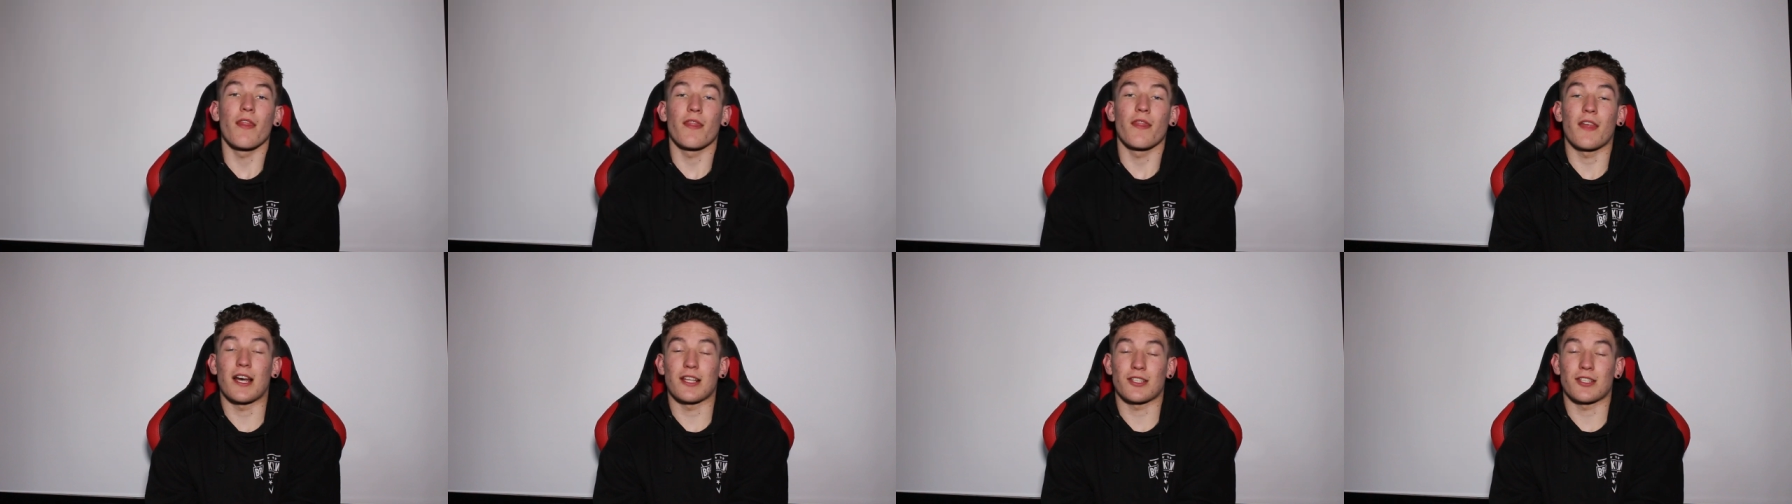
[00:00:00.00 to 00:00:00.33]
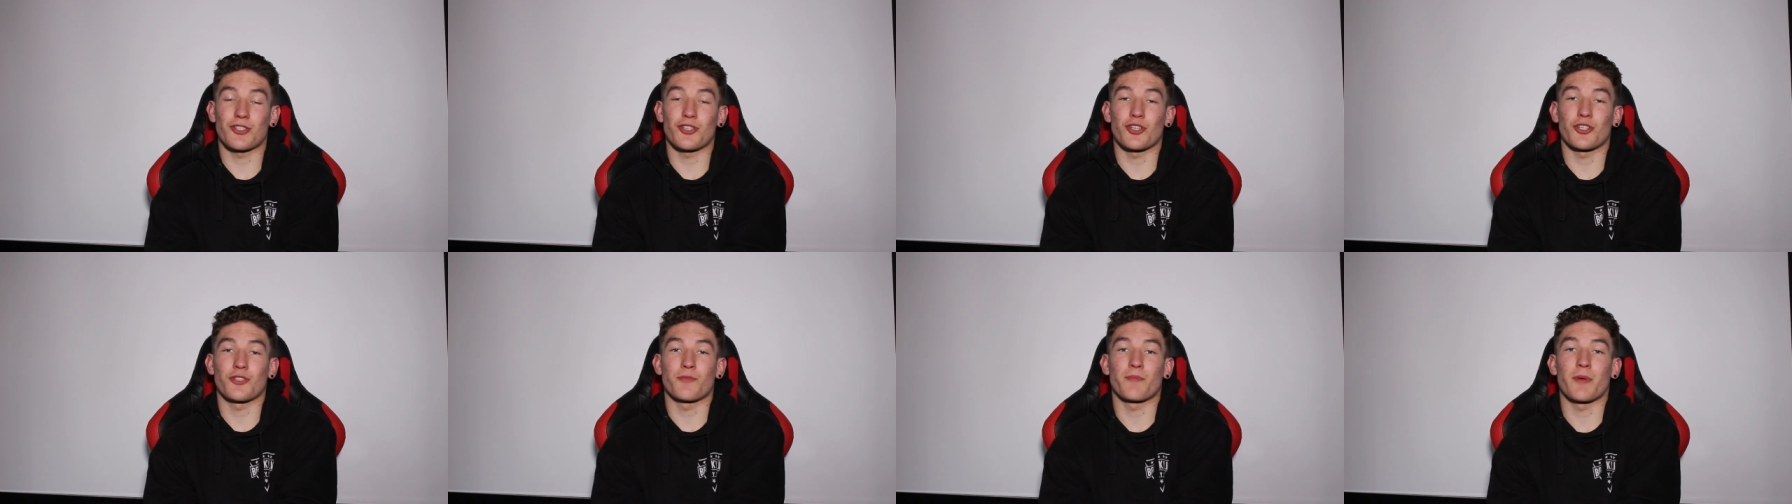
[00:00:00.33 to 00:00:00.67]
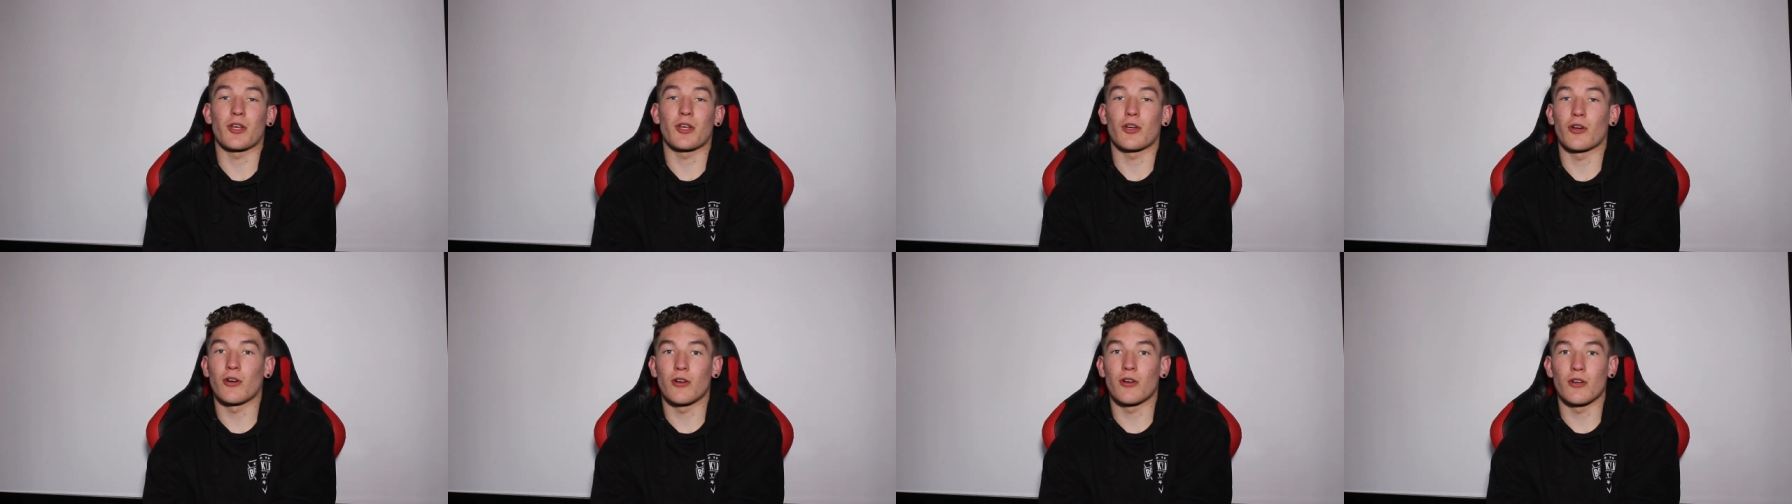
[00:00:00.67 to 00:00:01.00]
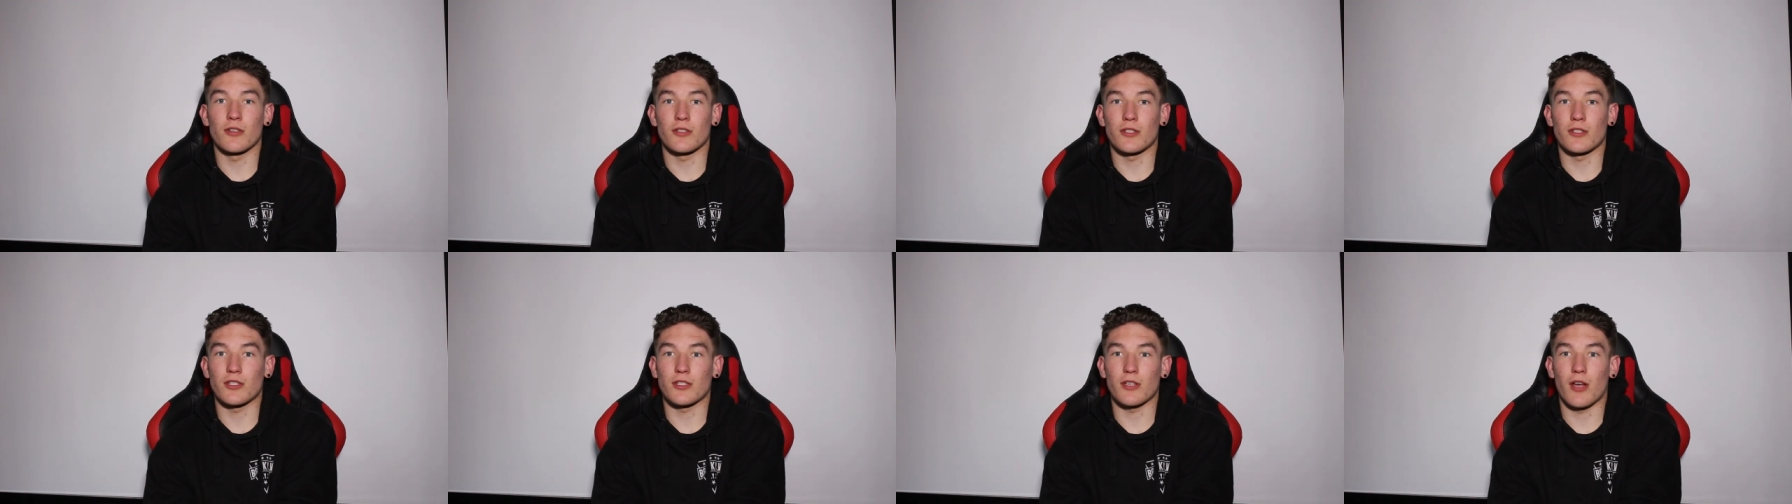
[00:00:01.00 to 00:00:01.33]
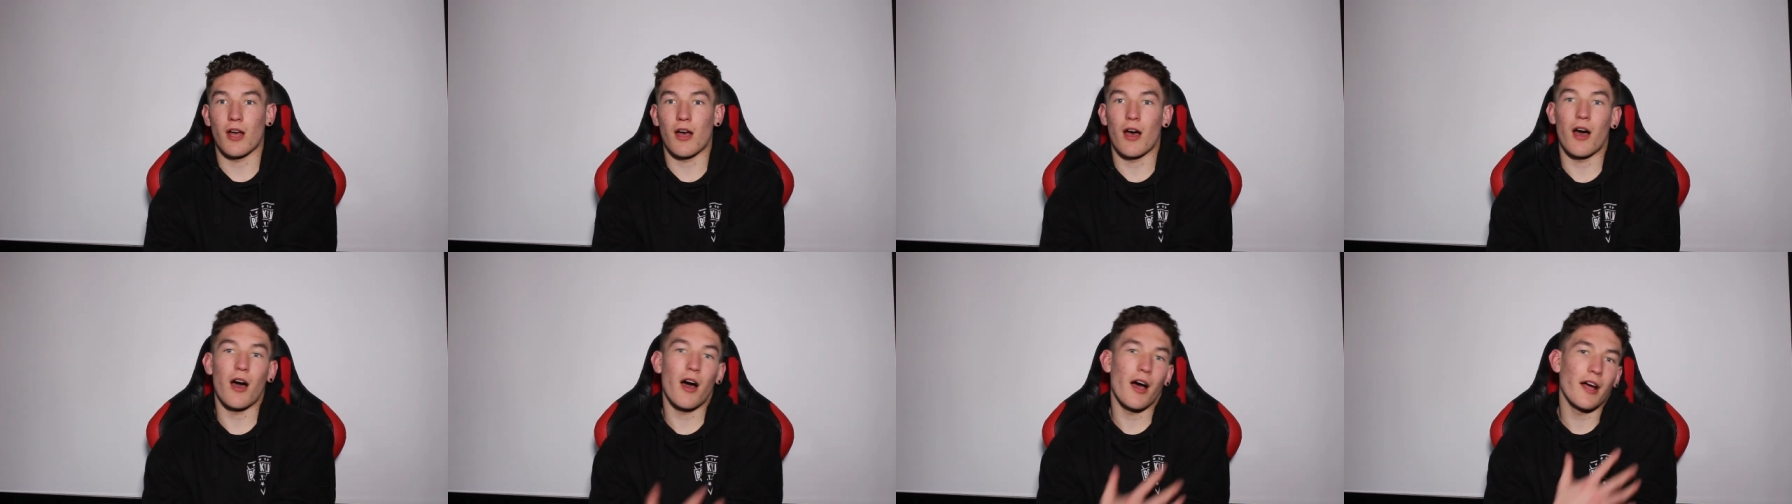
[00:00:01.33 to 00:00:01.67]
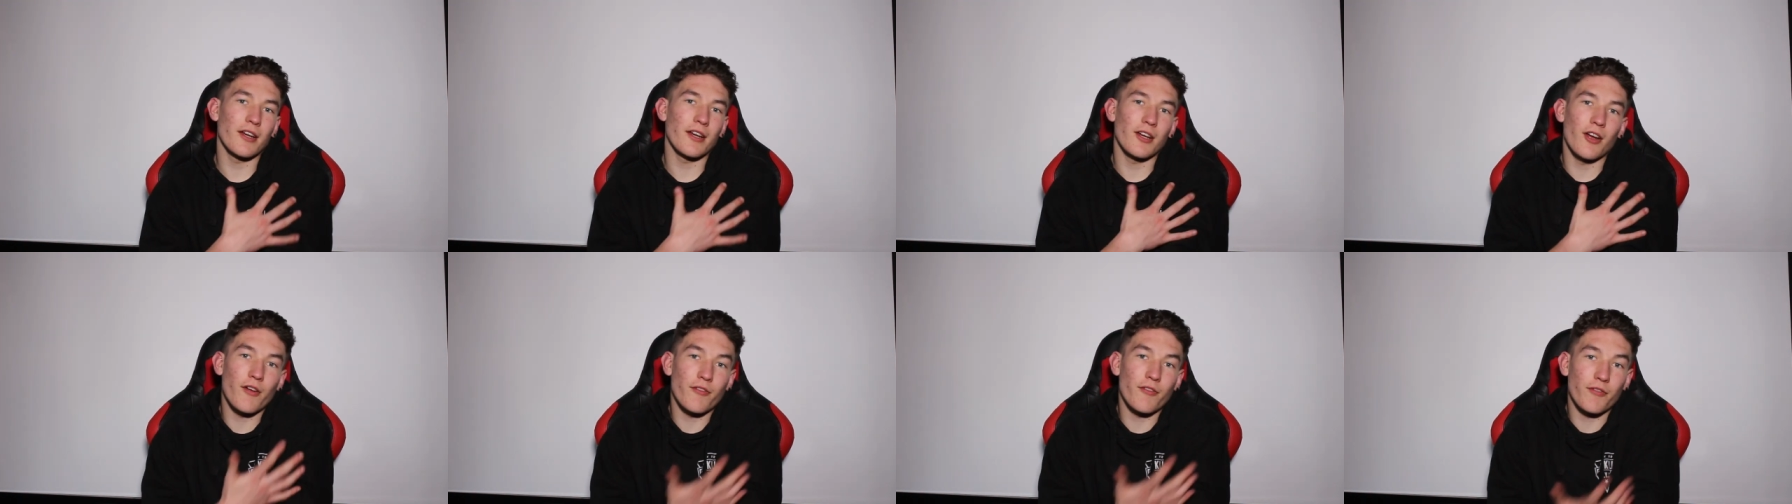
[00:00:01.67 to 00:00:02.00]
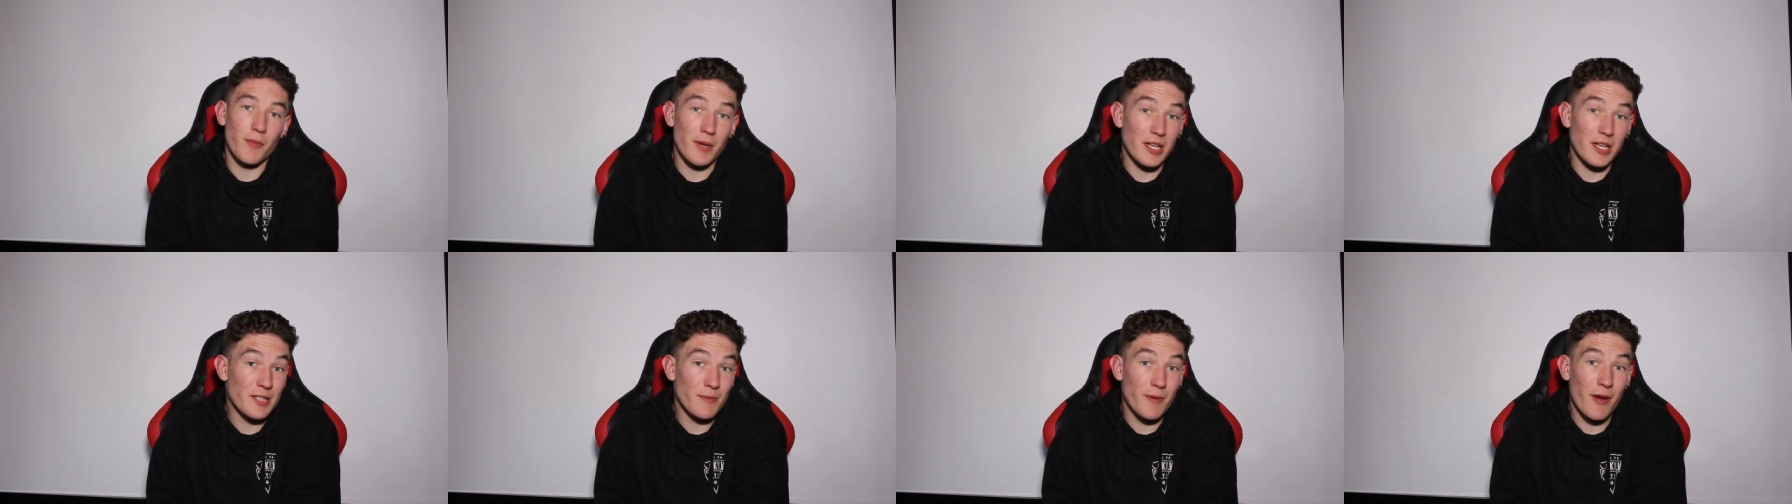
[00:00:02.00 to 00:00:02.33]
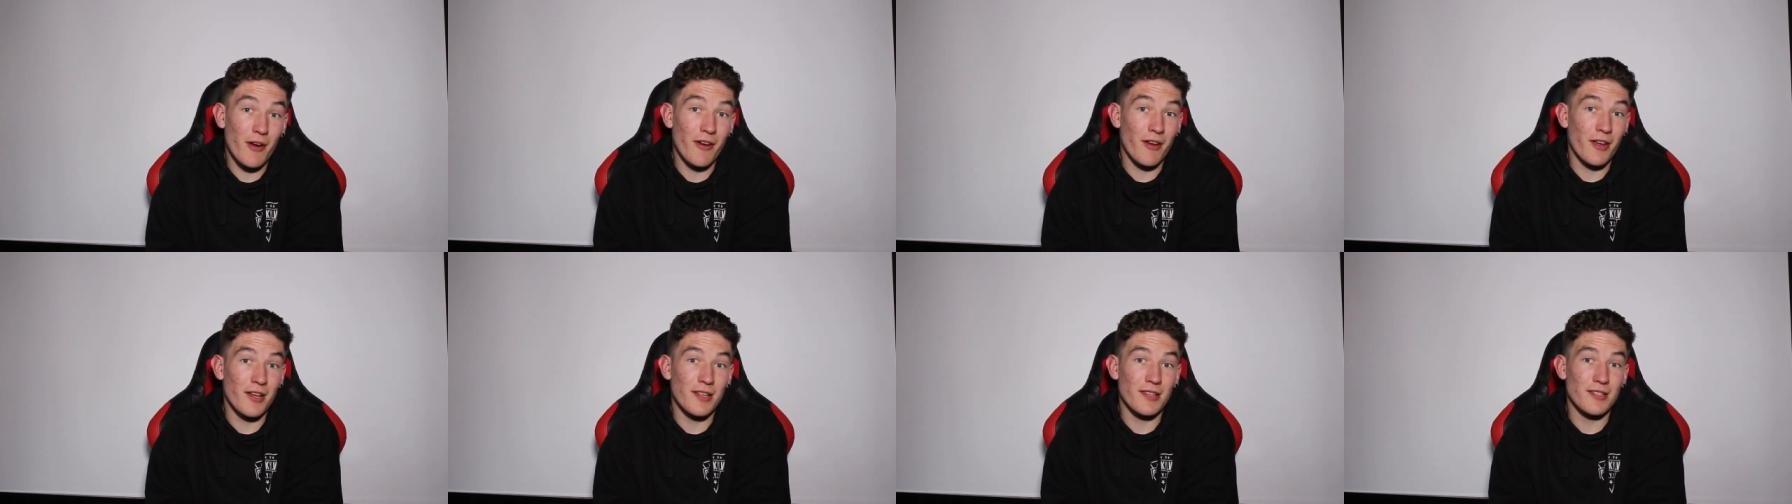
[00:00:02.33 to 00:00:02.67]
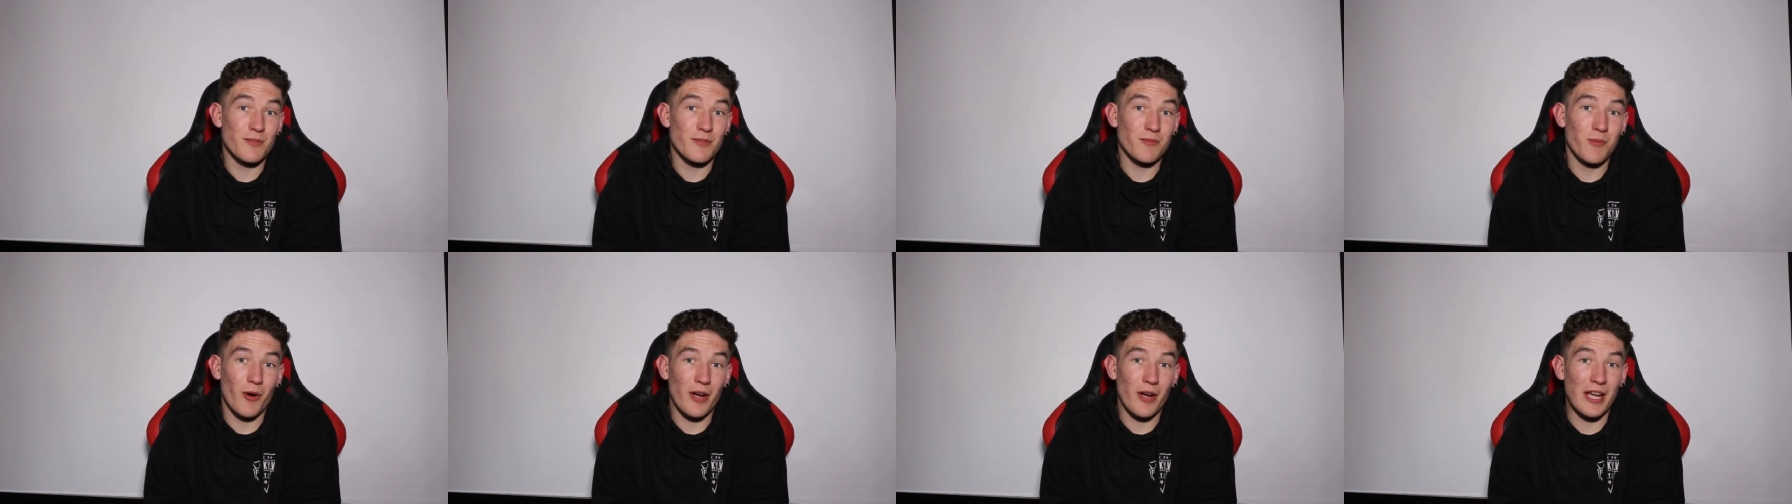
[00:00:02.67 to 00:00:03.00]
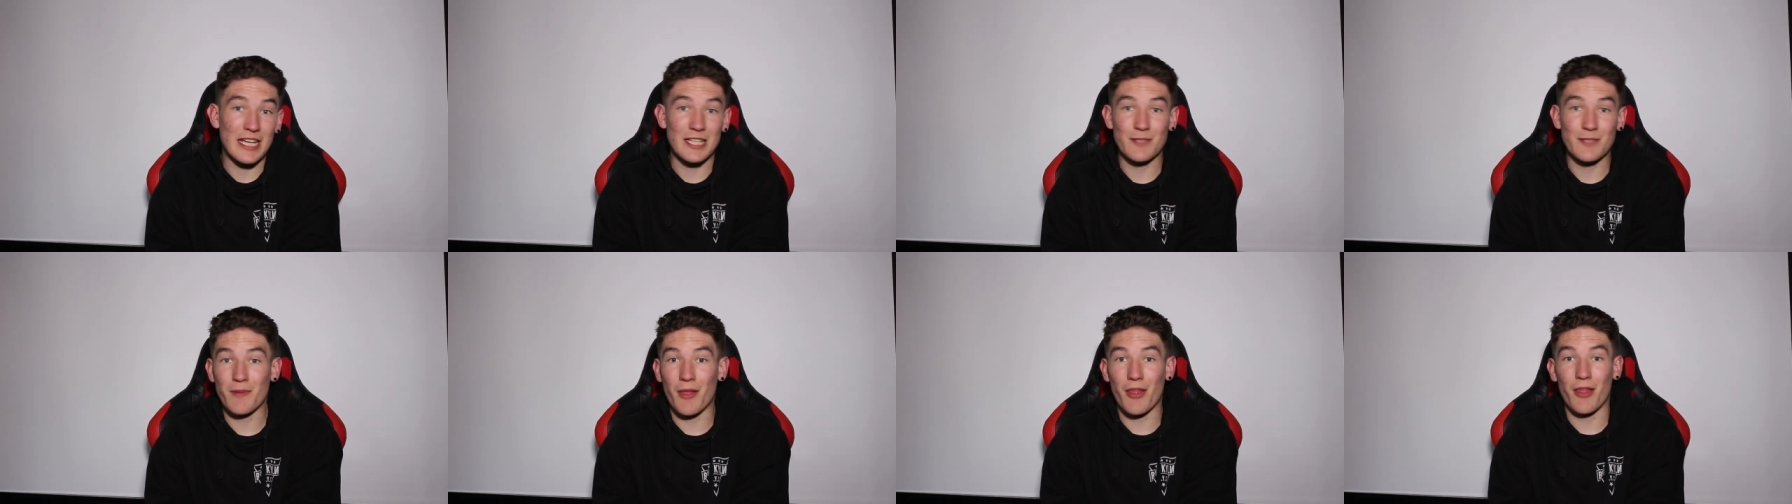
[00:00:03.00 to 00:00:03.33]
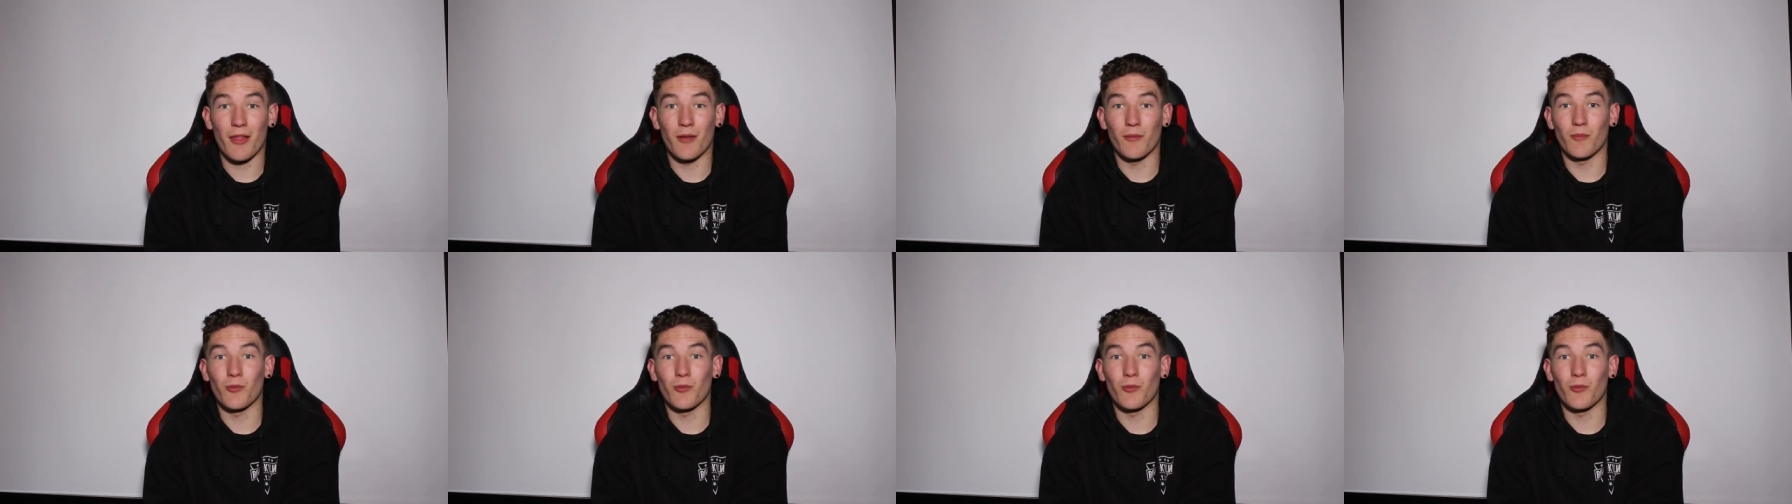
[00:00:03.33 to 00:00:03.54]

That's just because I know from experience what he's been,